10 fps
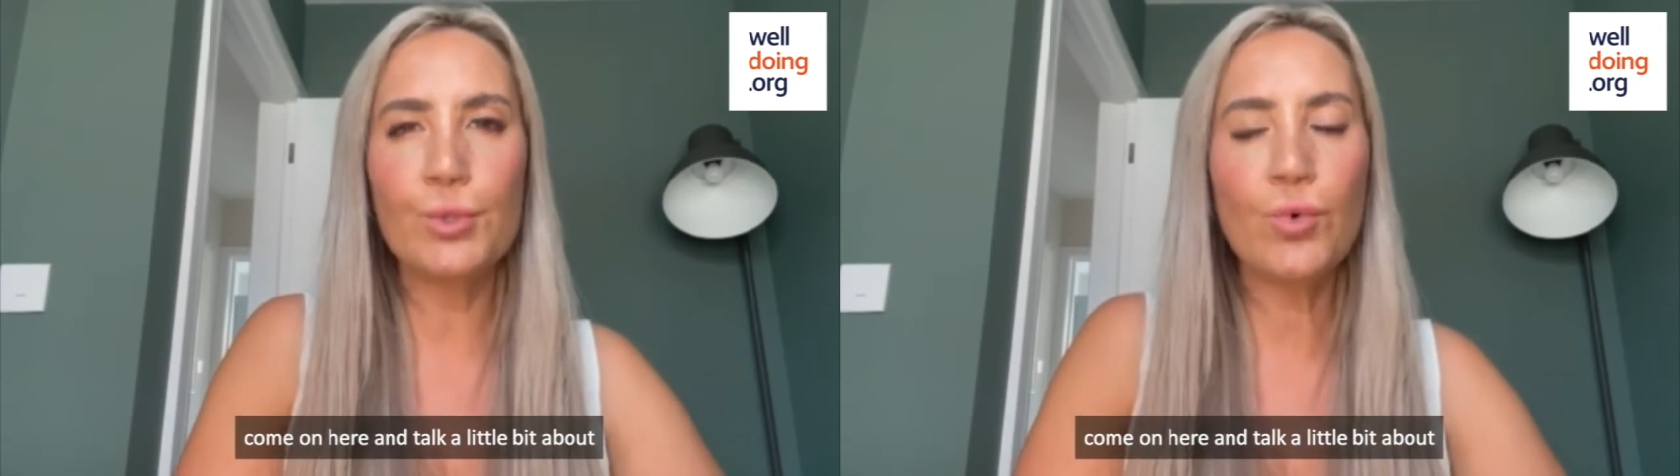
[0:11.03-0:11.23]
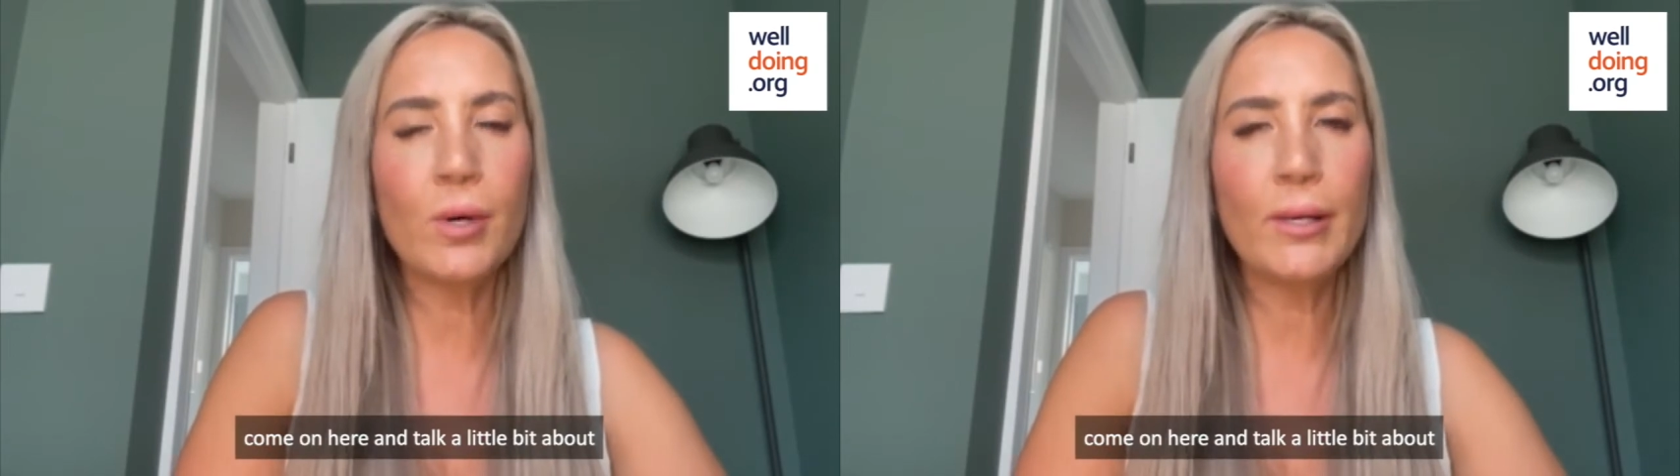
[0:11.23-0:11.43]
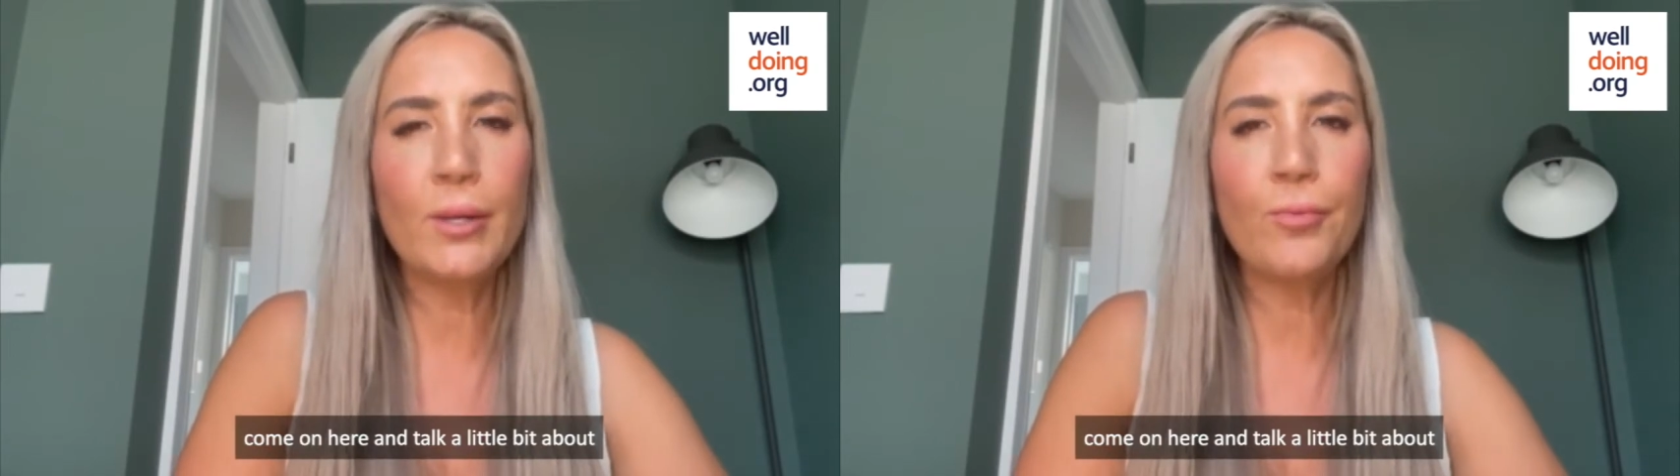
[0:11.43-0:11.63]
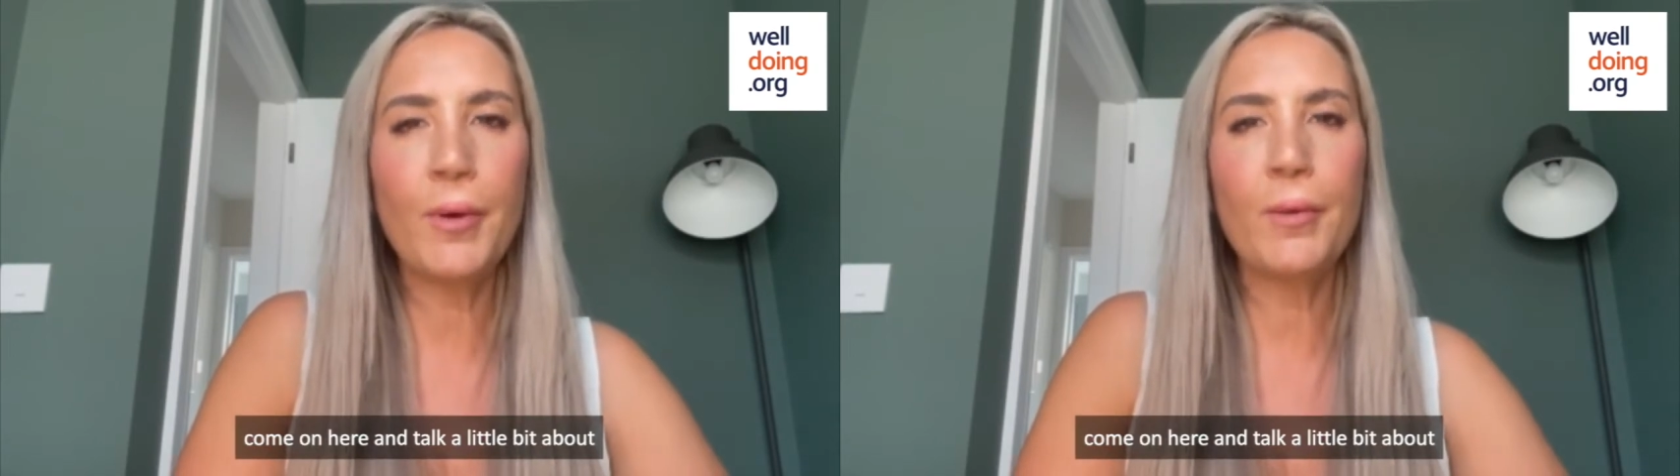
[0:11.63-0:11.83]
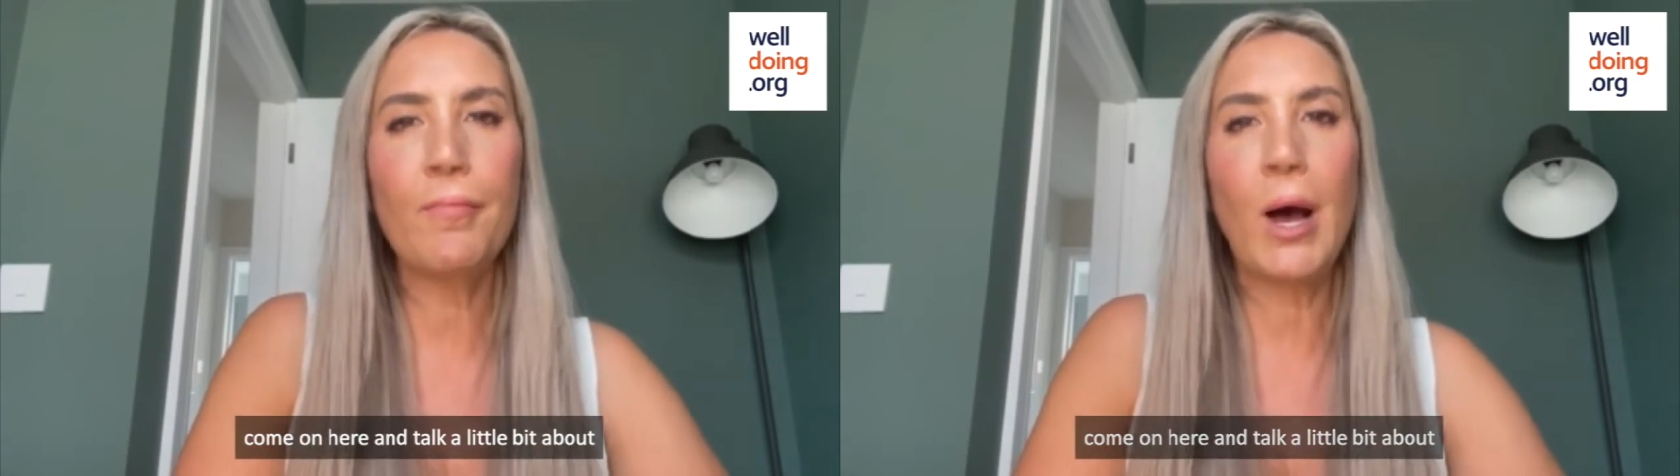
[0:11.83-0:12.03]
talk a little
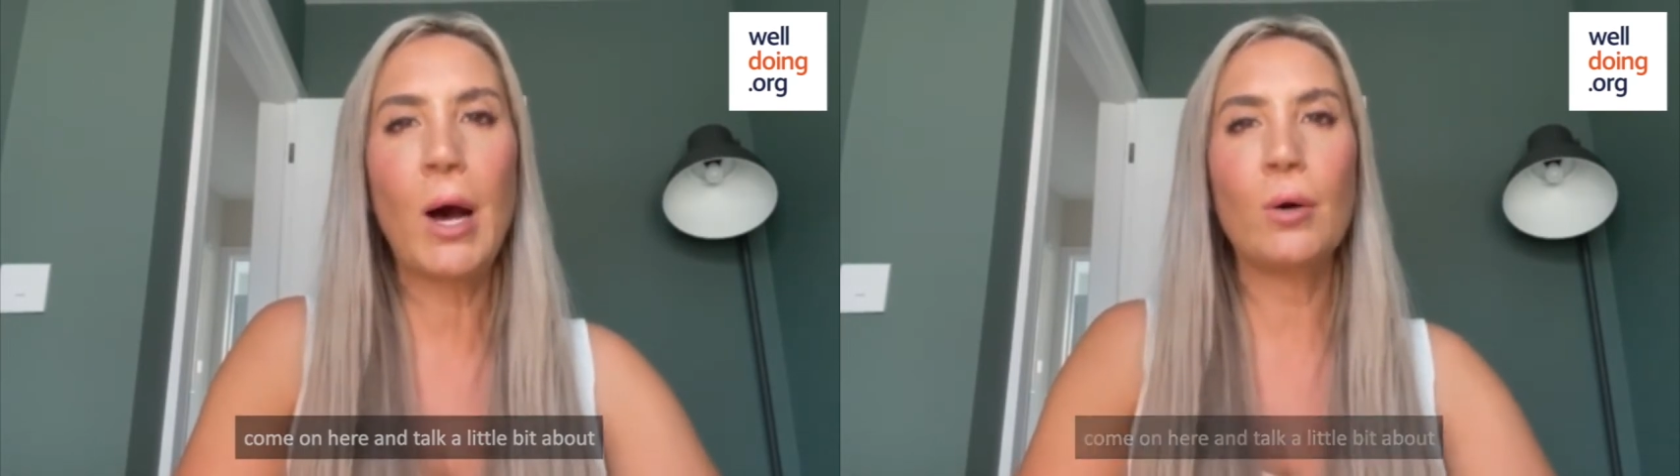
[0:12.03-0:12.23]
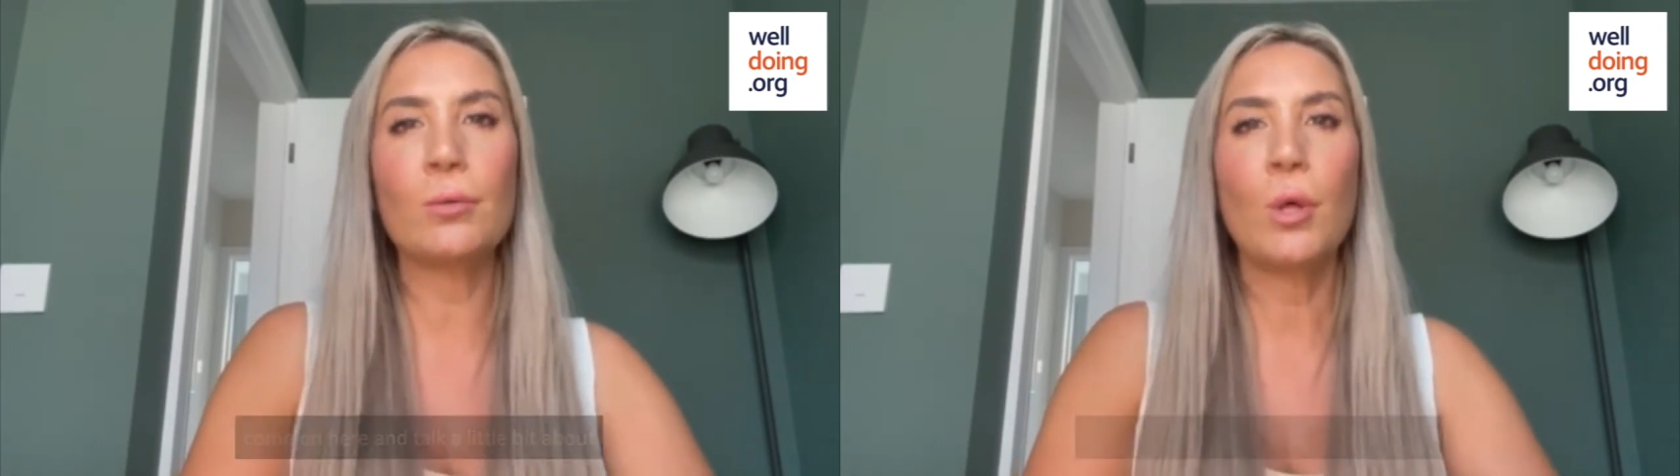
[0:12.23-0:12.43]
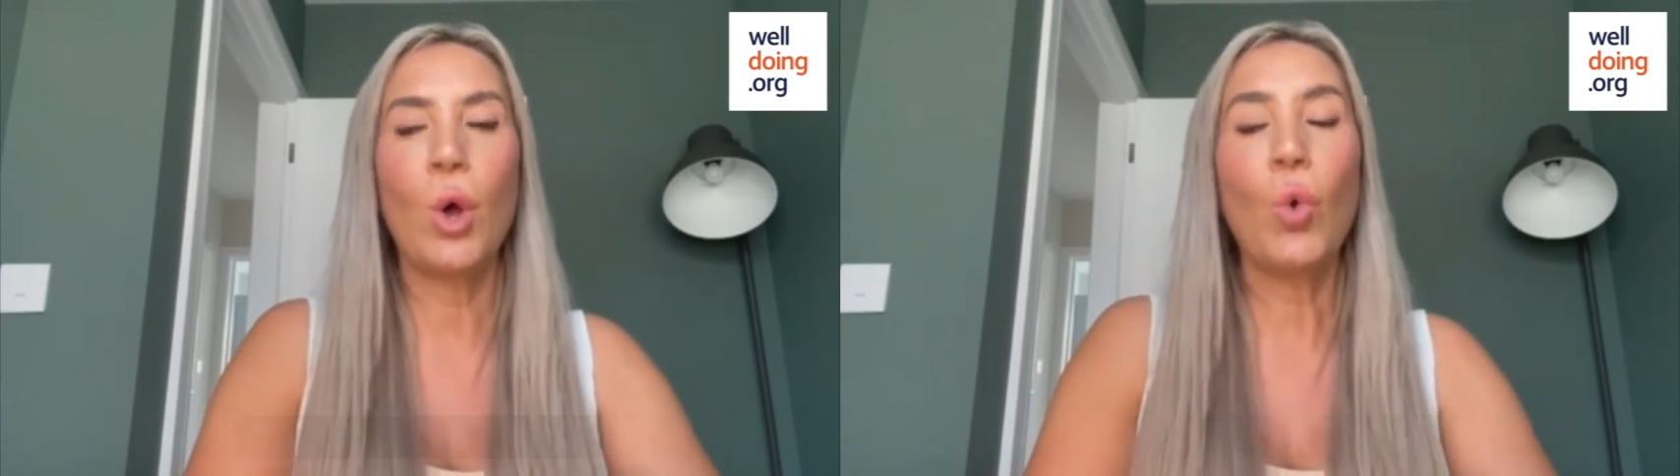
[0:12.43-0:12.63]
bit about